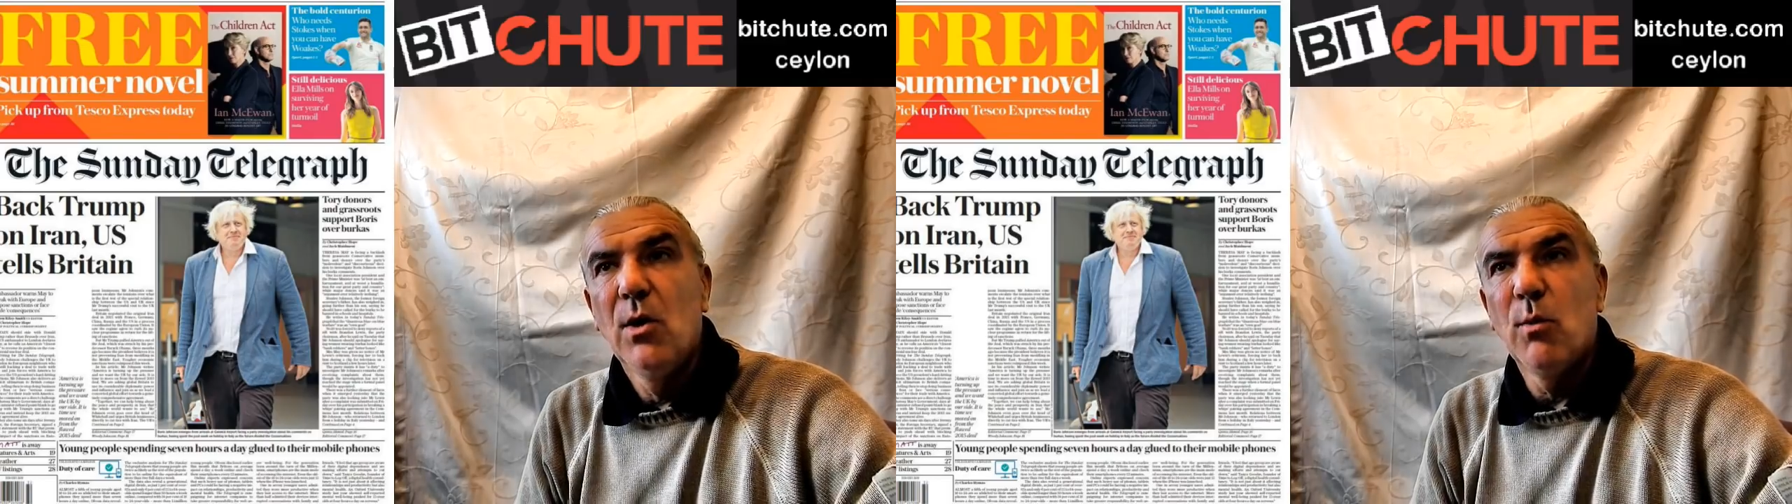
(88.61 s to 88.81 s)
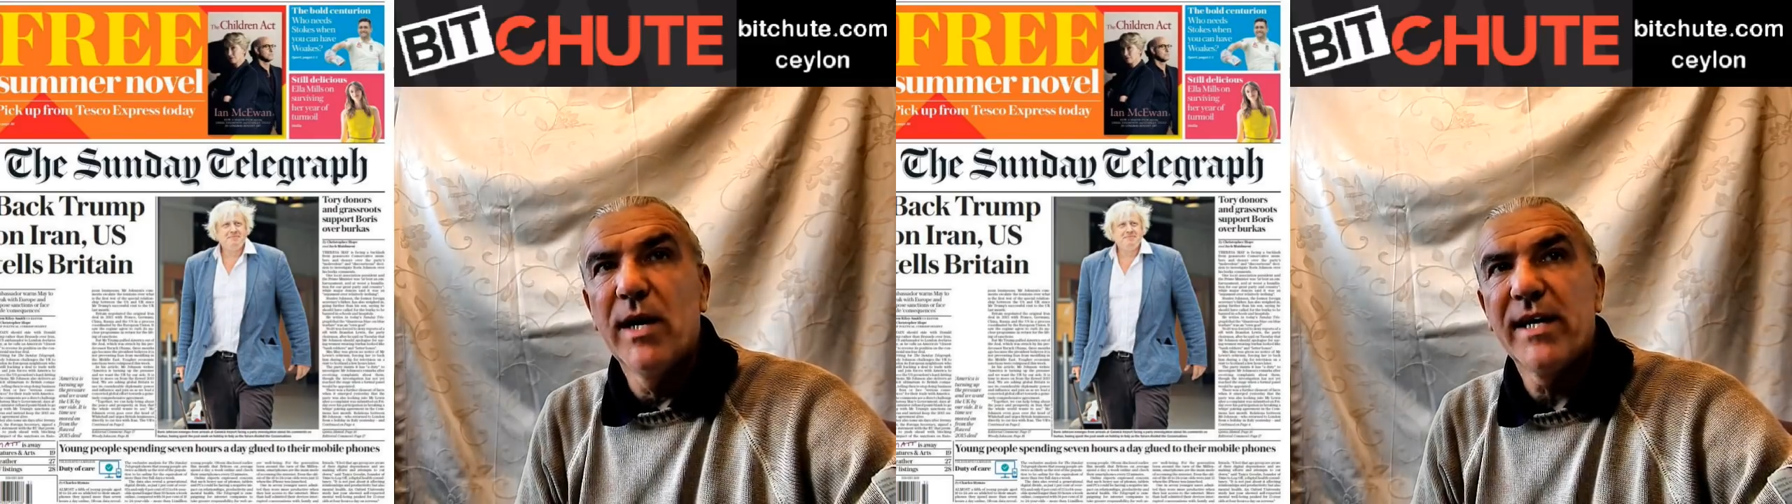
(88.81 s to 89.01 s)

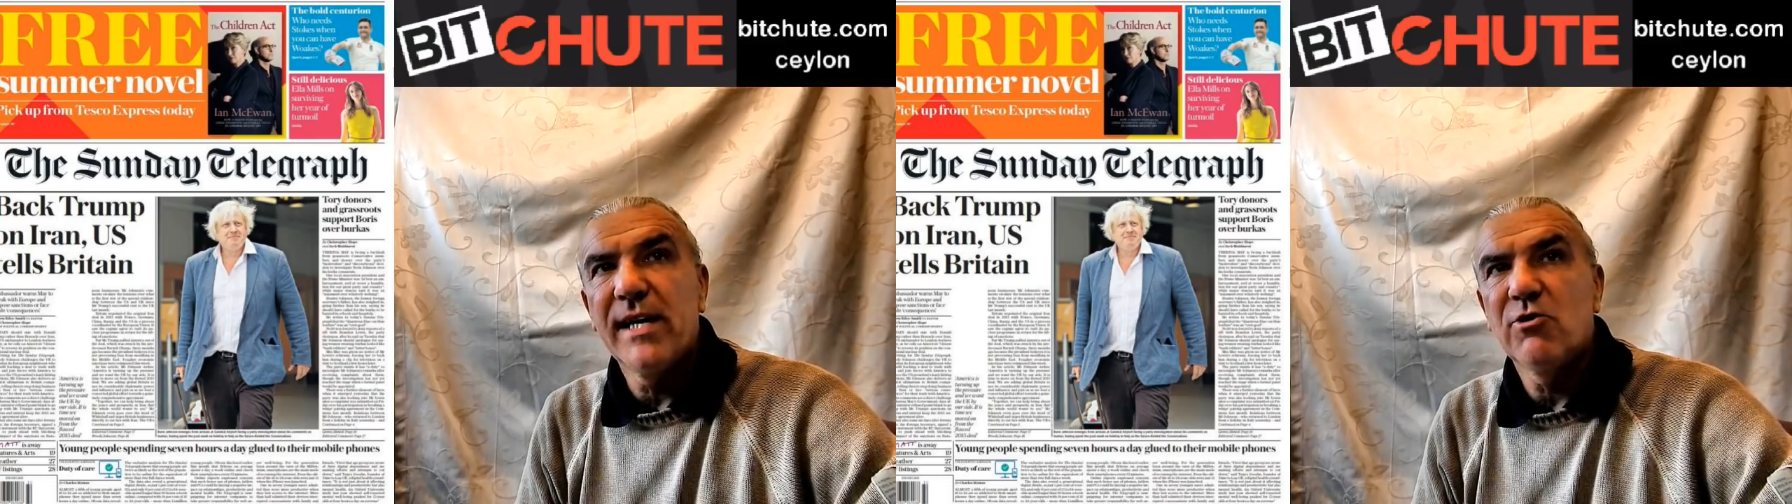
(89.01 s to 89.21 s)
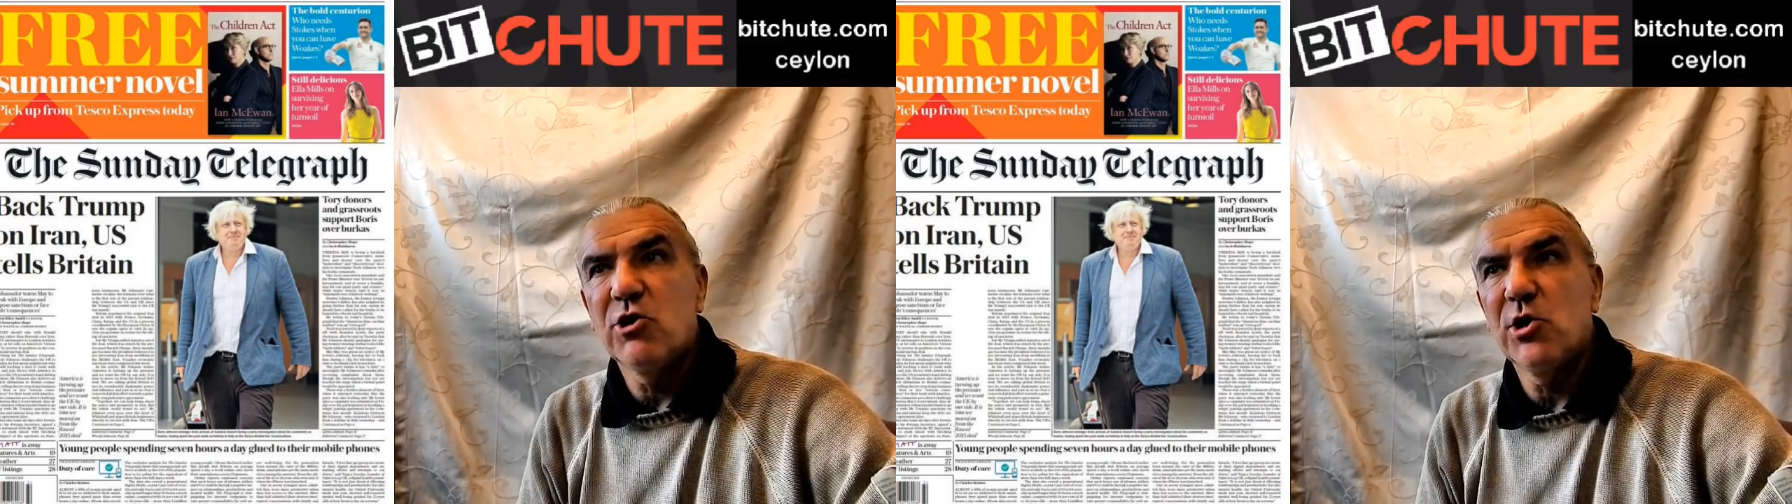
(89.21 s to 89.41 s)
where they
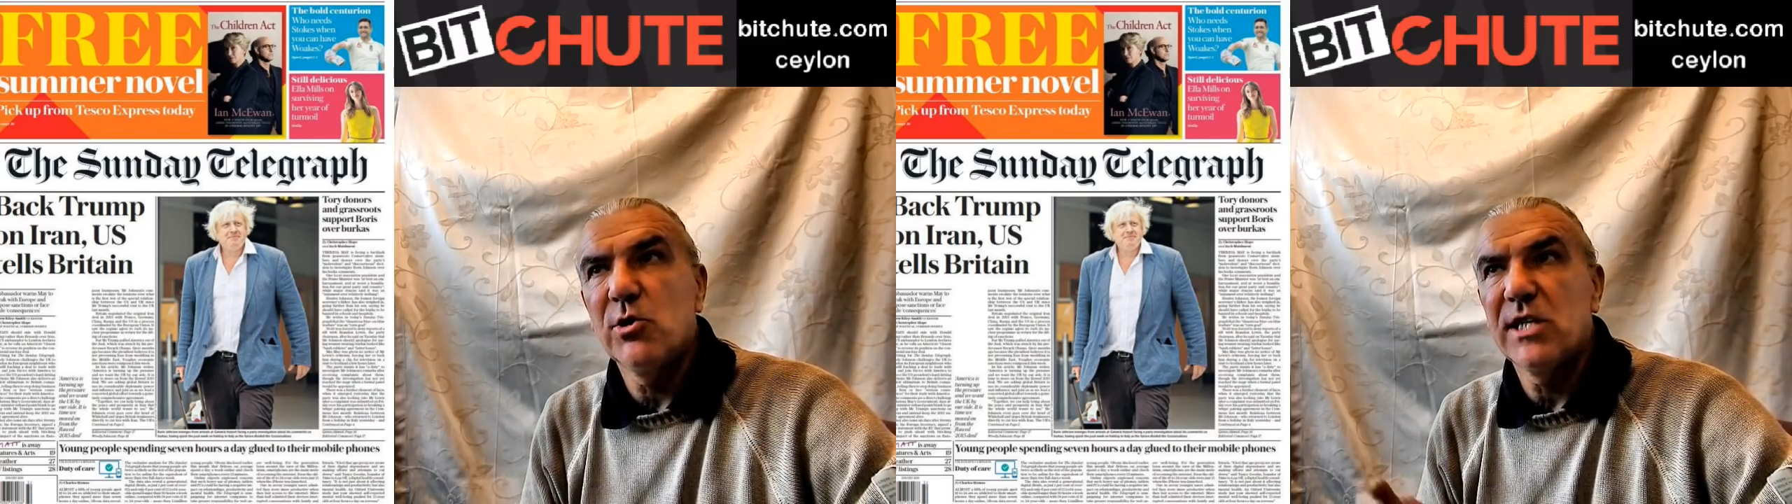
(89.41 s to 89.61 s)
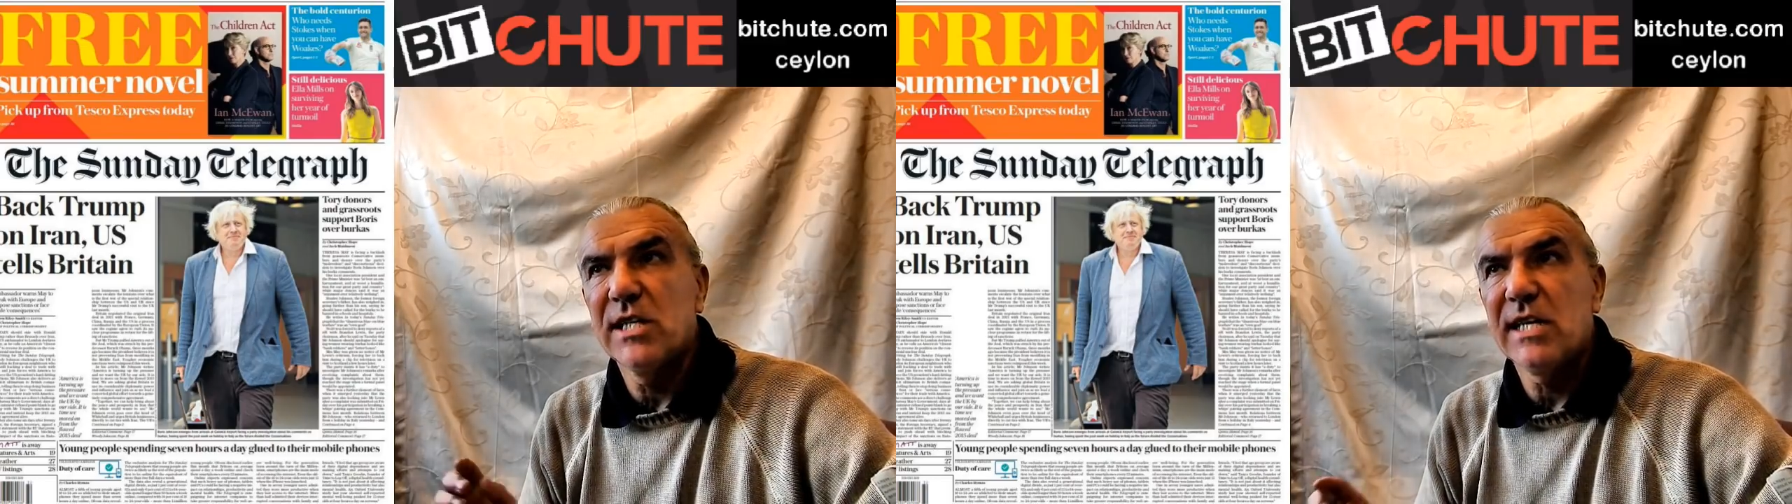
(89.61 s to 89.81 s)

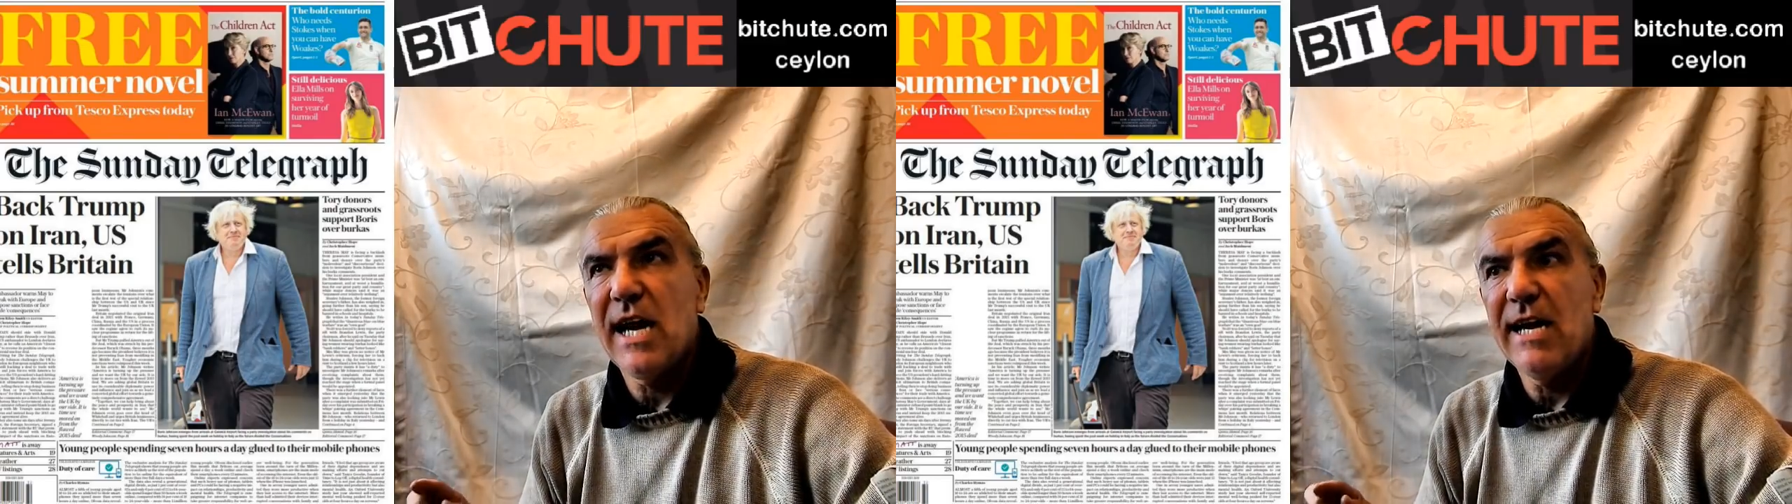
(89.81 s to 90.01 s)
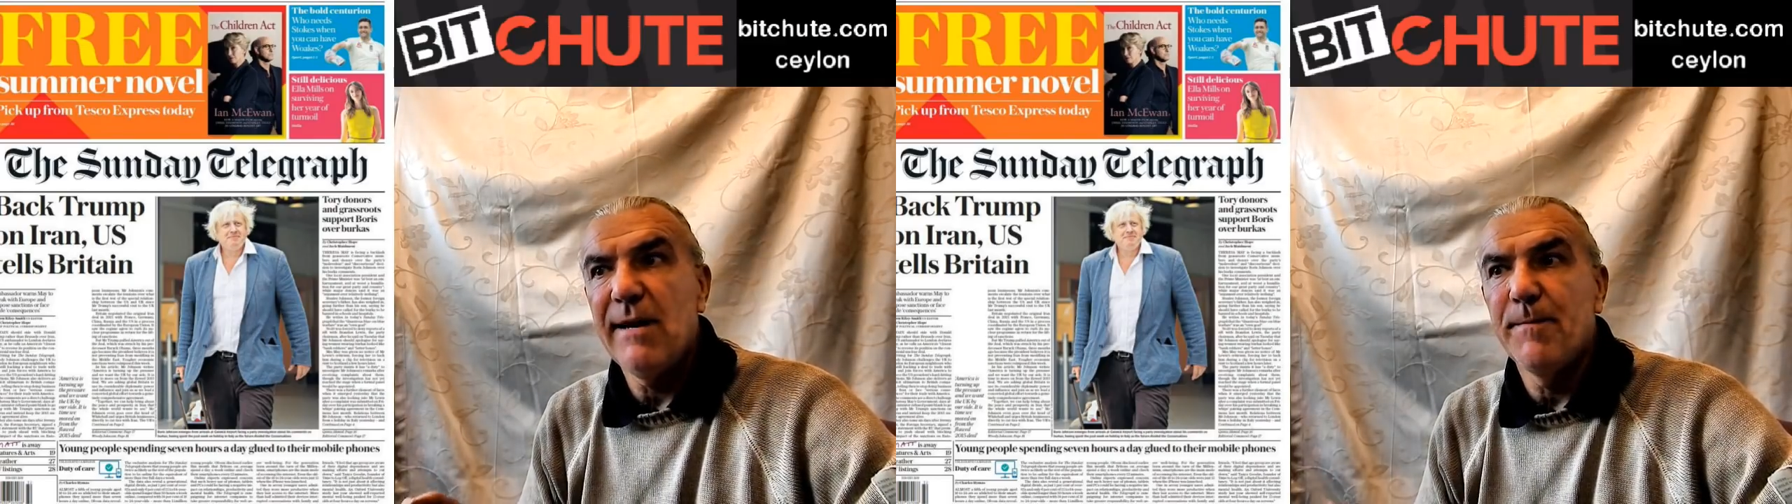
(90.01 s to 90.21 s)
introduced this
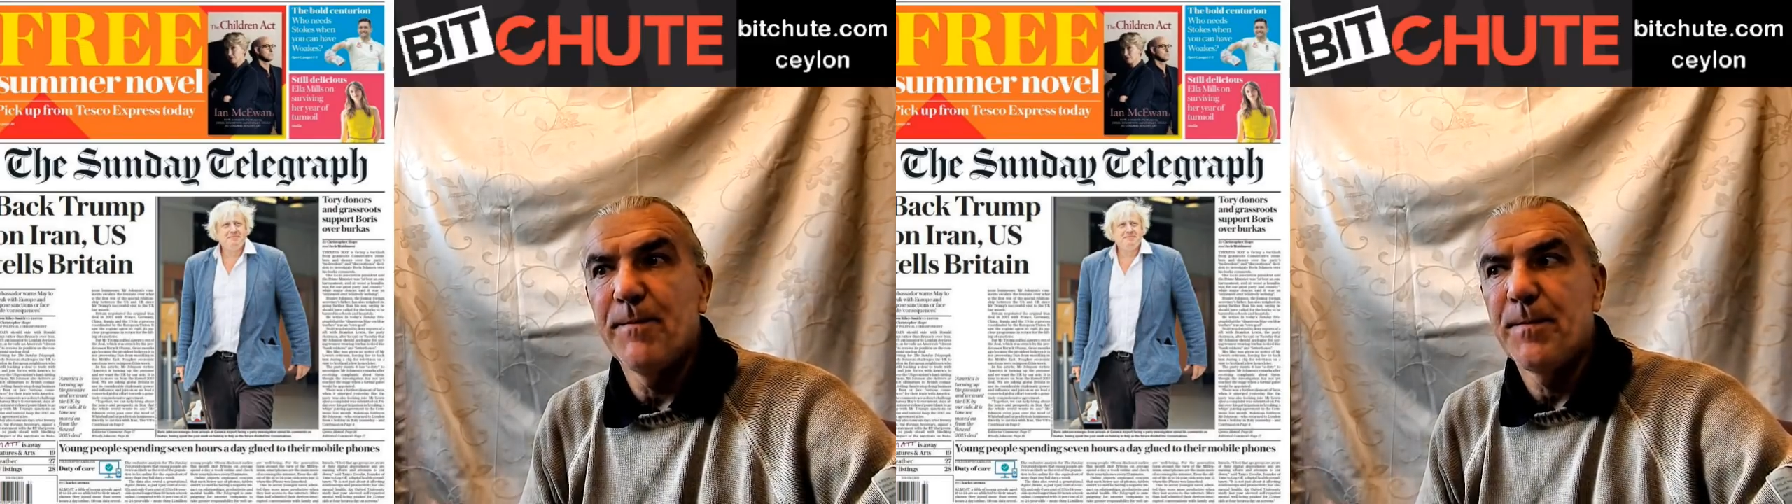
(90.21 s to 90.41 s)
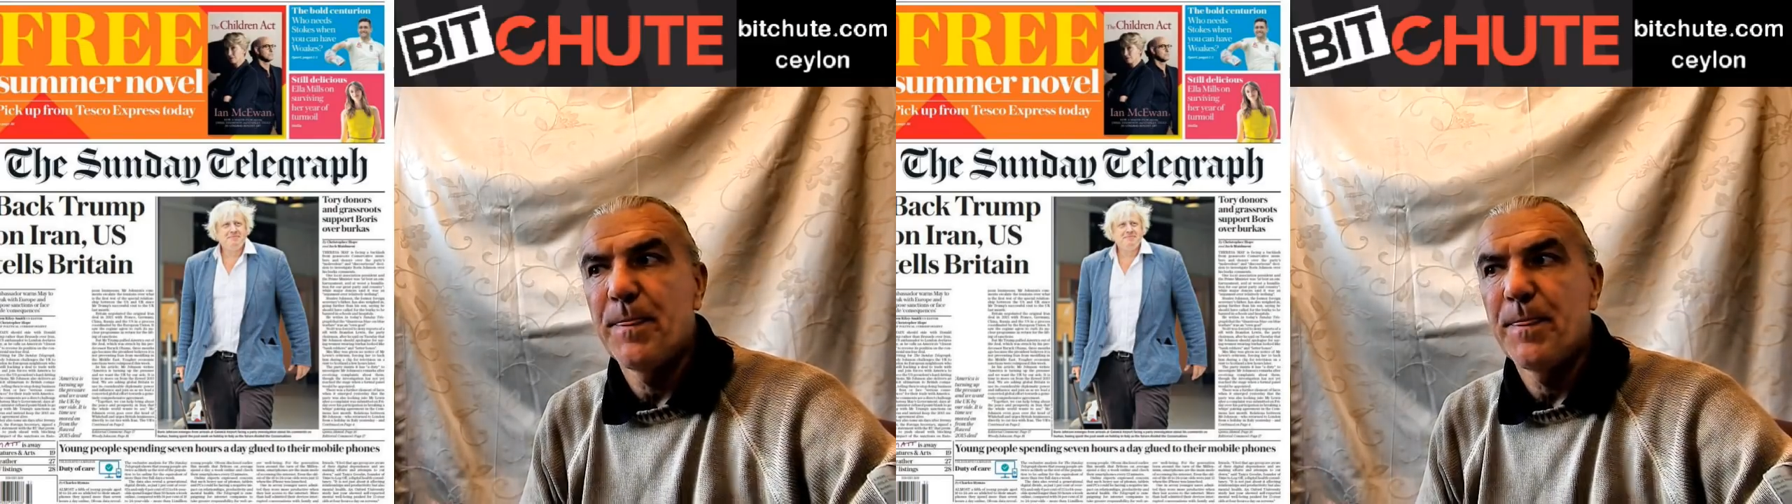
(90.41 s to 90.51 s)
game